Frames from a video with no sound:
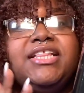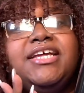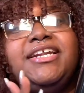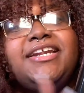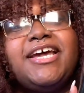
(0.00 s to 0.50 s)

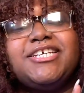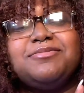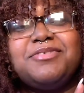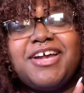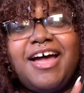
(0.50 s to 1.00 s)
The next
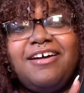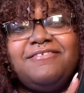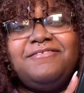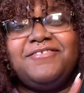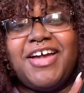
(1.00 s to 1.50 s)
book I
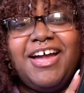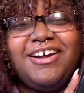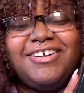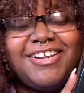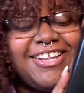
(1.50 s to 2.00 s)

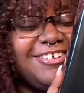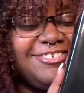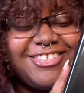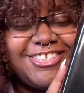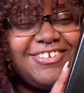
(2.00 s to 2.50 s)
found,
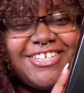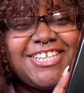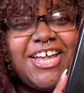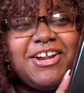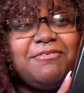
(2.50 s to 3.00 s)
I'm so
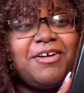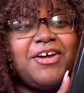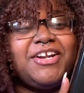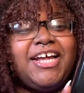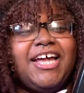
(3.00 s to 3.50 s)
excited
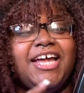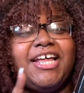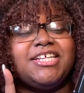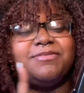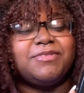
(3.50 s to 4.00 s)
about,
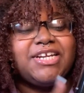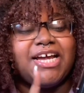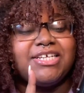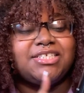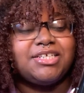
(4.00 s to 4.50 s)
is
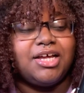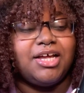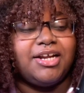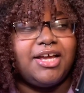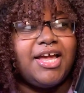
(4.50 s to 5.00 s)
Midnight
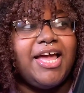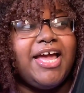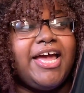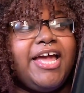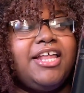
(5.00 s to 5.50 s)
Sun.
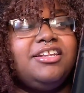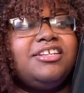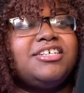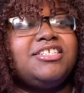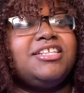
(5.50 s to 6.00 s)
It
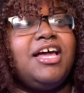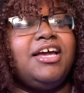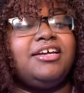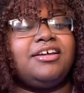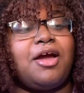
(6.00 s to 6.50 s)
looks
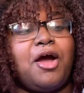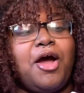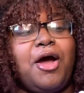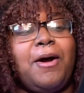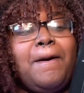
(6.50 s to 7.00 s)
like
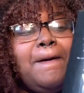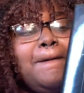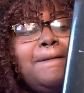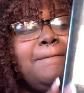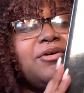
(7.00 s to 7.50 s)

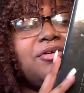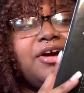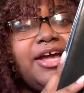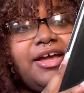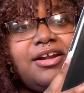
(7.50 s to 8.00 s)

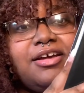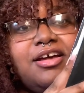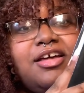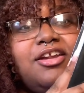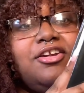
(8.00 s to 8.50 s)

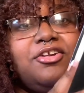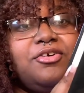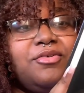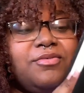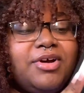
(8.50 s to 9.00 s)
brand
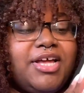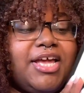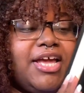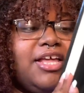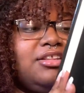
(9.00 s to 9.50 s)
new.
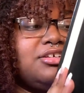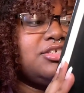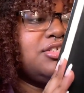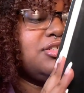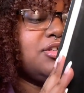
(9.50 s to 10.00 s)
It
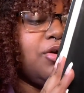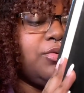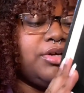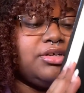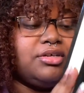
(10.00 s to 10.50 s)
looks
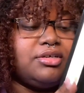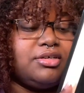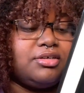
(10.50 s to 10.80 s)
so good.